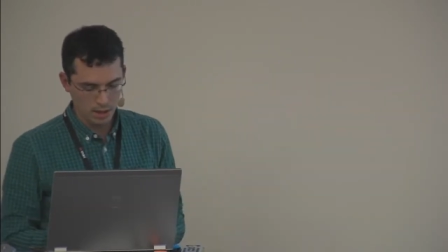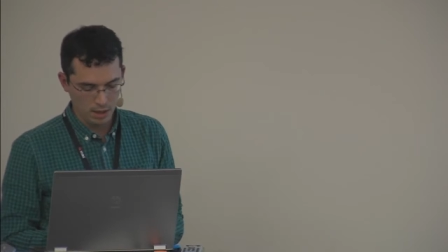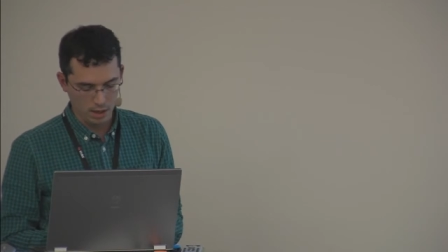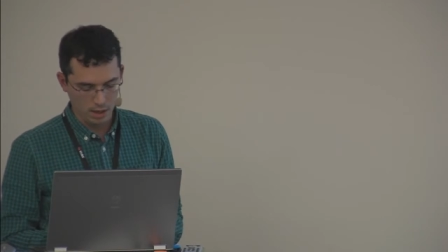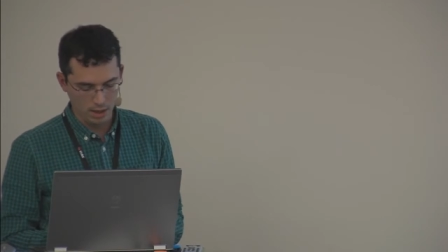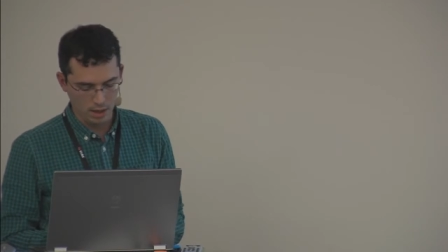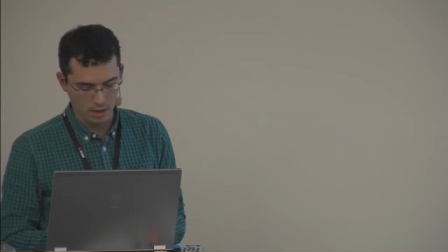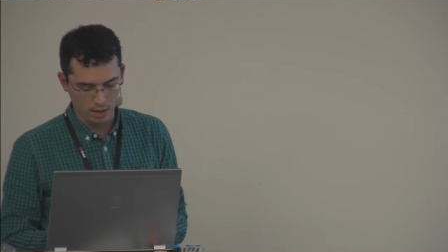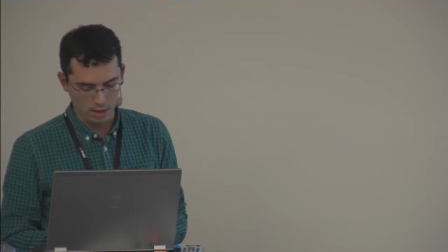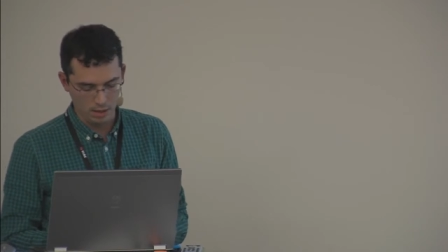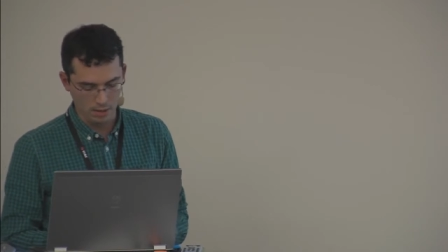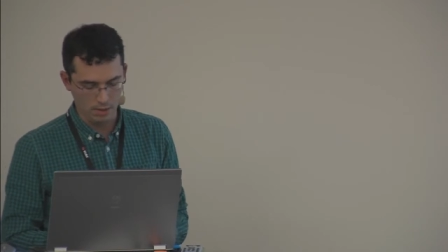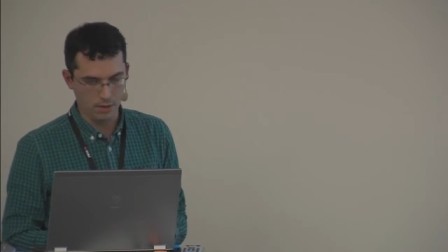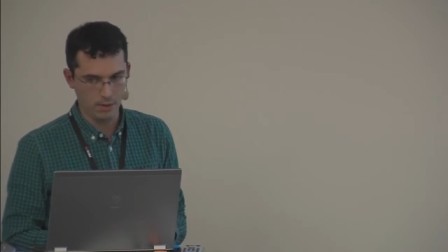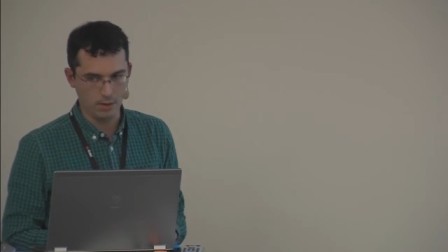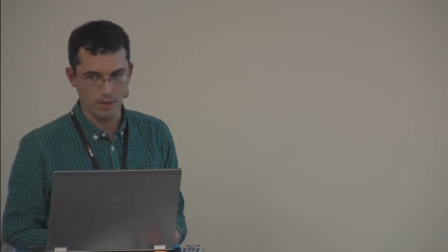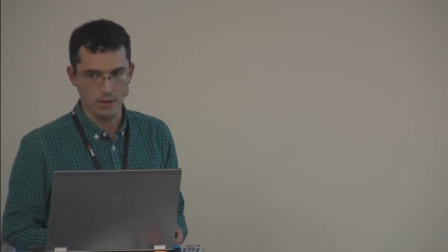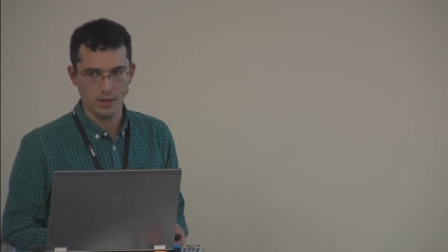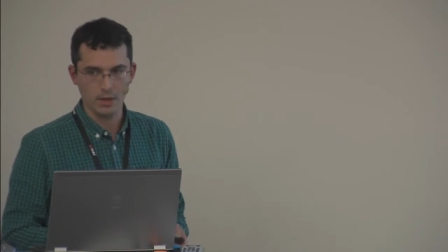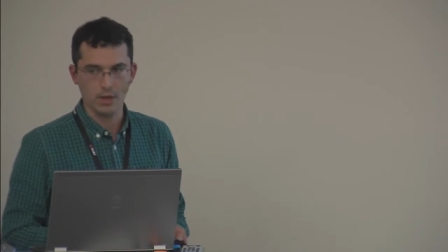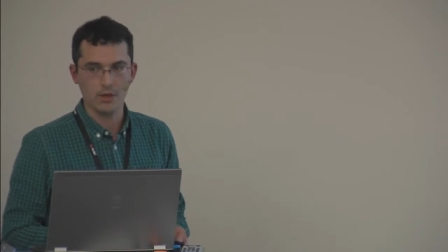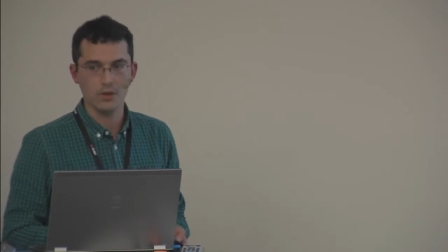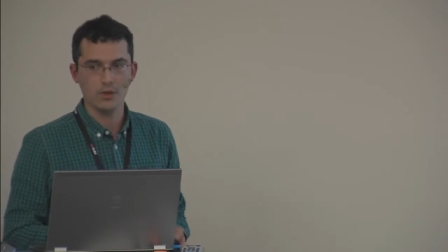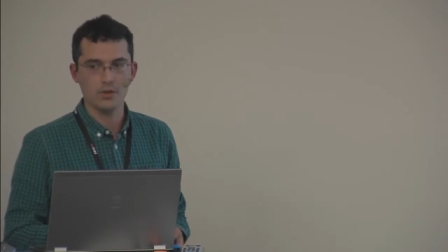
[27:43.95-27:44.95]
Uh, I,
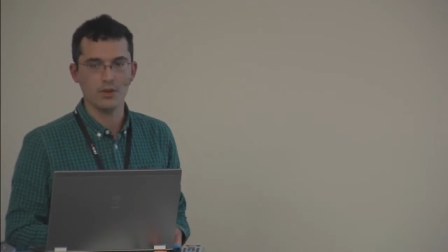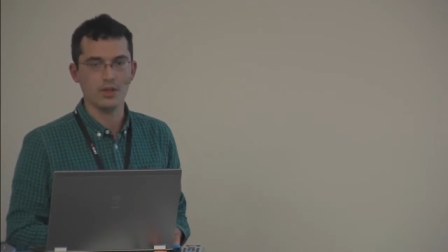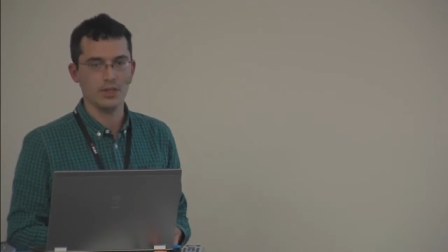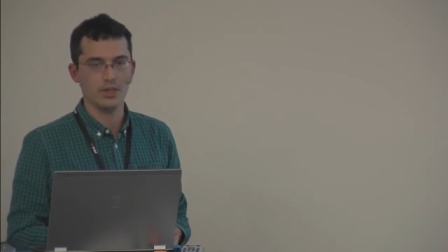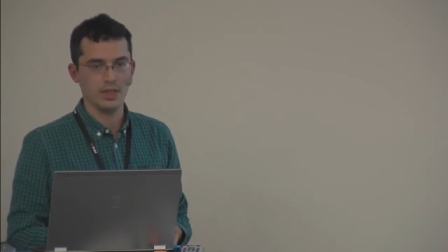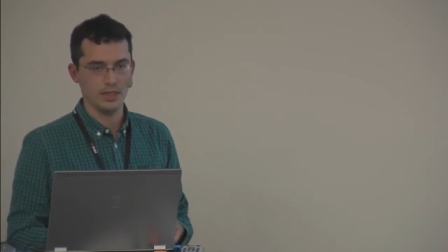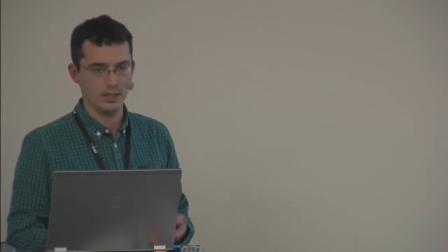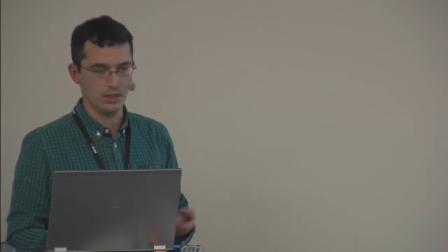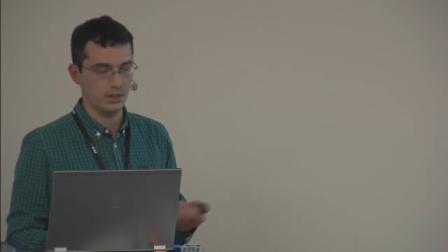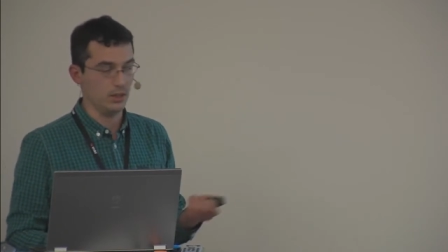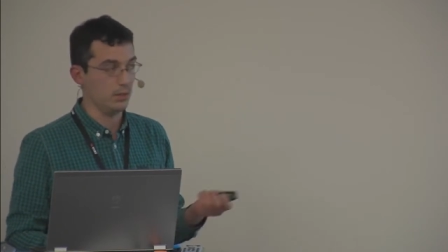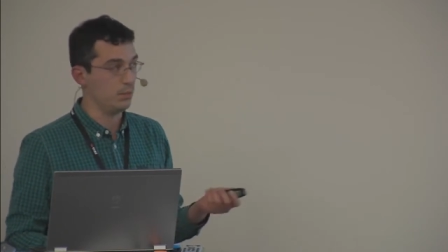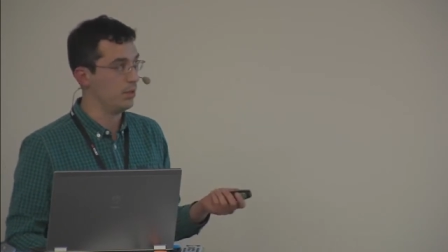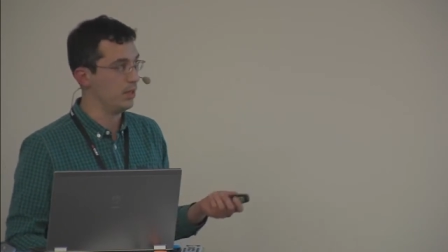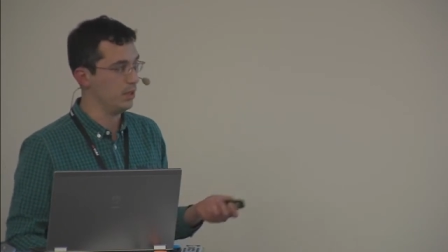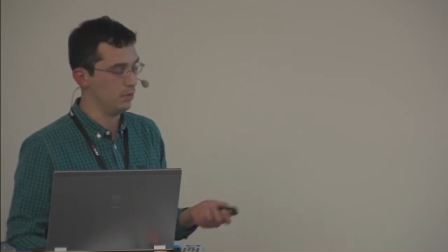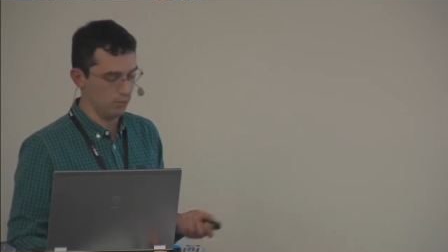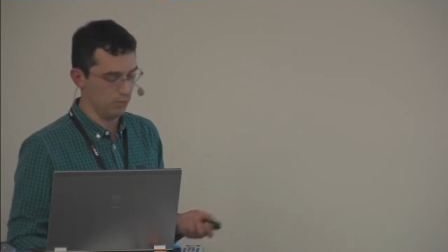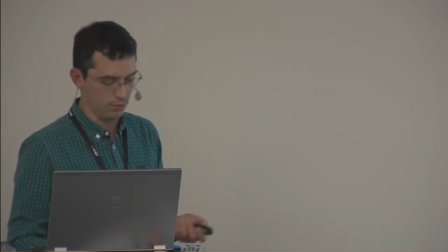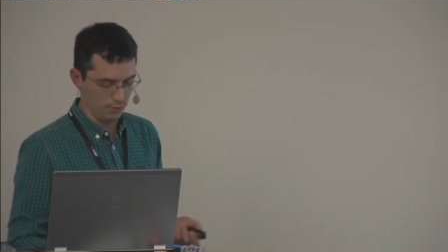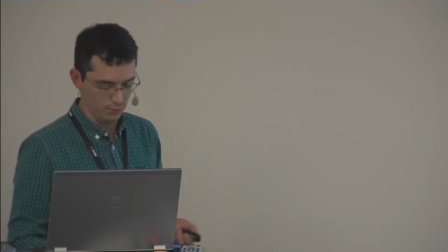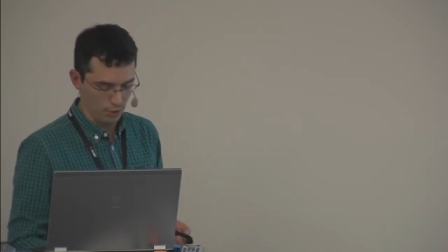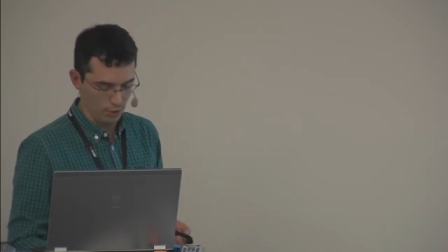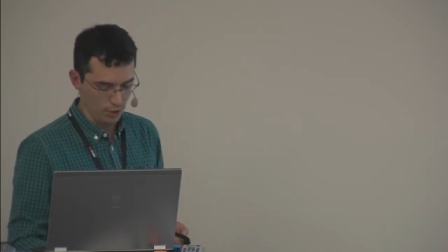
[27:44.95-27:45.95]
I don't think that's going to be
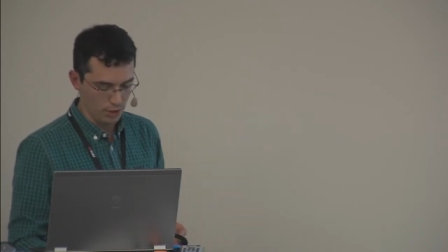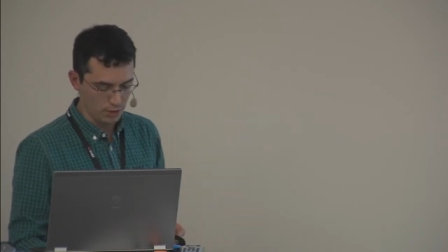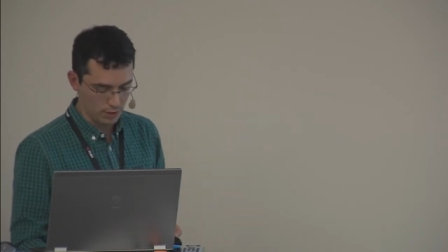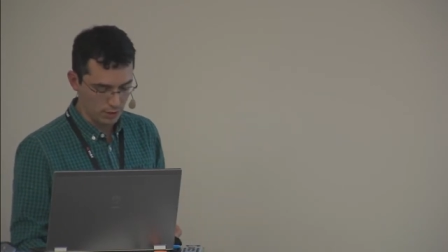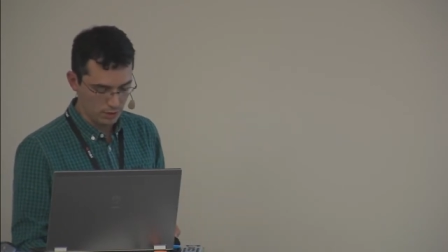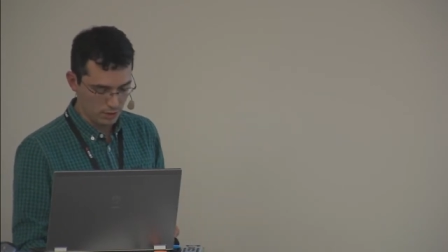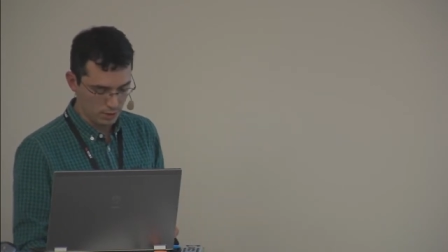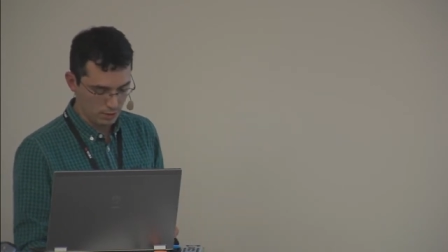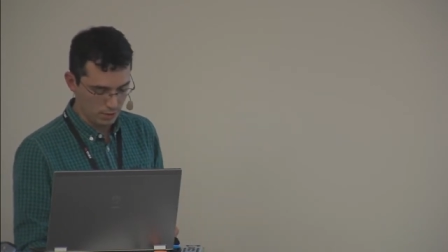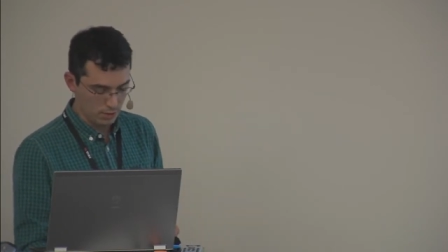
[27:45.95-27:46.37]
reversed.